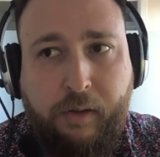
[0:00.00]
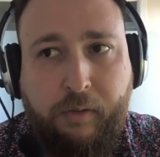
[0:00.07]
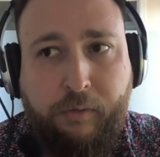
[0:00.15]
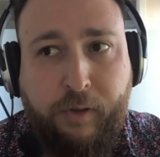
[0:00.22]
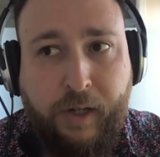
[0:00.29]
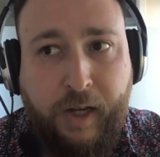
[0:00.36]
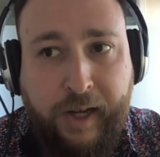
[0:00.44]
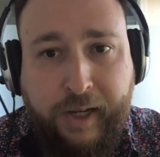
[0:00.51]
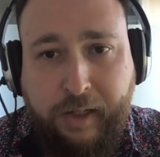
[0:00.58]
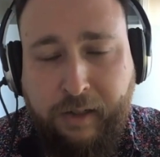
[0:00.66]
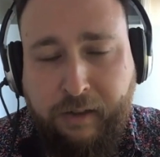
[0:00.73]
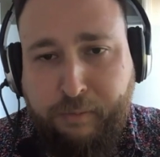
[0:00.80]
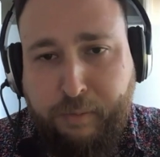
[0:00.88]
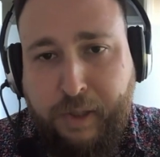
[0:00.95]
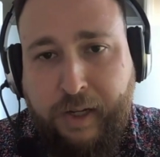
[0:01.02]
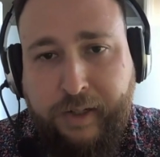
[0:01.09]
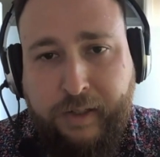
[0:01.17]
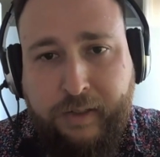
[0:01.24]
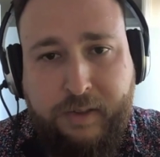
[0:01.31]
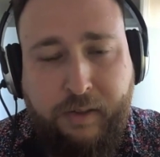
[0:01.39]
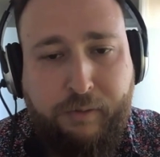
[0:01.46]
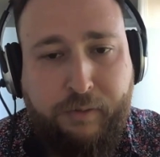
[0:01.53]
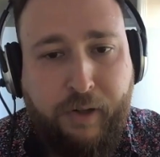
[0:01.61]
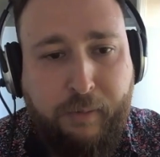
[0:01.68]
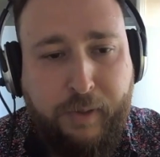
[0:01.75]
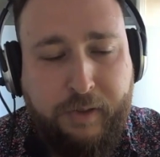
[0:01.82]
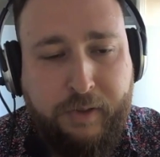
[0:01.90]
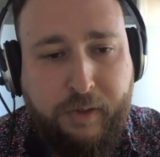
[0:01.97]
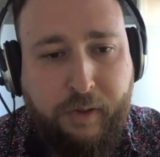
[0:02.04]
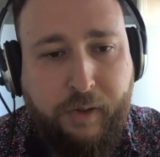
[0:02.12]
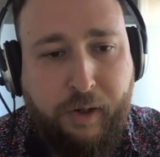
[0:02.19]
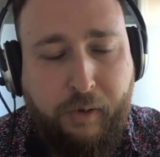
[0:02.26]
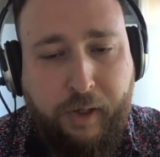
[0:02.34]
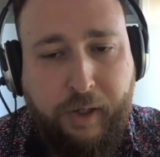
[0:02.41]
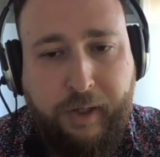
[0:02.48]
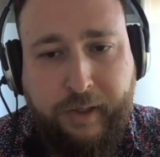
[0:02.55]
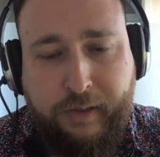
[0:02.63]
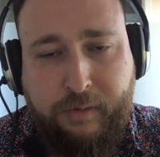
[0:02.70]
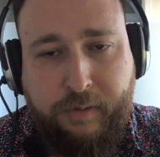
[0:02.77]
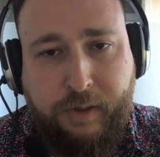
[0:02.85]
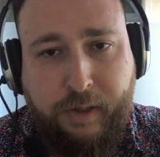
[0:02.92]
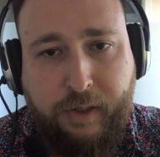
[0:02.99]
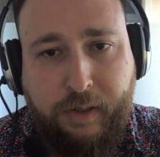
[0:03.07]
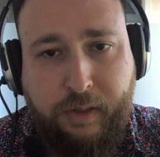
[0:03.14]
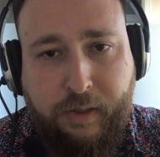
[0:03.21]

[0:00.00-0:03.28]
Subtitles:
variety of products that farmers are growing has really